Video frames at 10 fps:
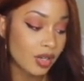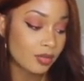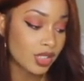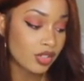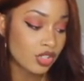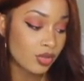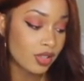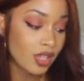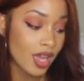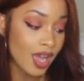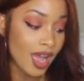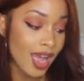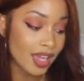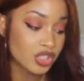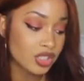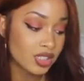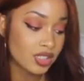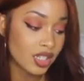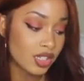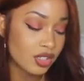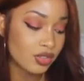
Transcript: I'm done doing that, I actually did